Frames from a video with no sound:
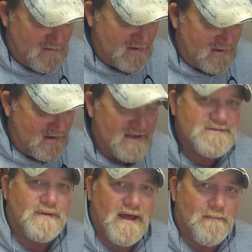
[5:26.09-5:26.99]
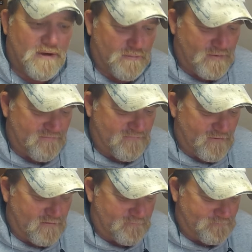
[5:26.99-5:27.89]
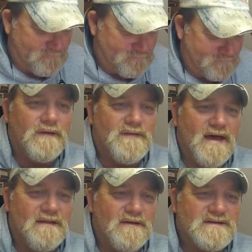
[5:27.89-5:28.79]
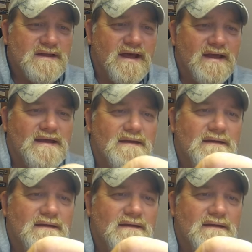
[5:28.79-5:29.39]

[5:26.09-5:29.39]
And that's what I'm hoping for. What that looks like